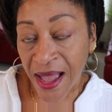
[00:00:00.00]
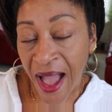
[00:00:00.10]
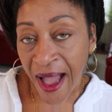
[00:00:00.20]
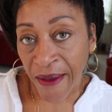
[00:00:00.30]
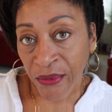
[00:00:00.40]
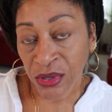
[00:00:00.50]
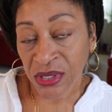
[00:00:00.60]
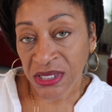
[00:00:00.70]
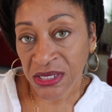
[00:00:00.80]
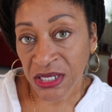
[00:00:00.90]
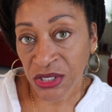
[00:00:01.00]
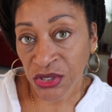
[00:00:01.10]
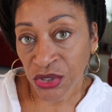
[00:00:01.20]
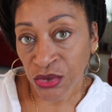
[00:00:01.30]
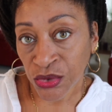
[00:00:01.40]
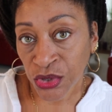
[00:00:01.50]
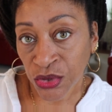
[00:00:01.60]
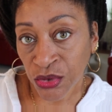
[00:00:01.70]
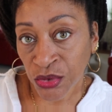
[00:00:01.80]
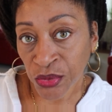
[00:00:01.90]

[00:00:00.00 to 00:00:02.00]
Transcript: I will continue to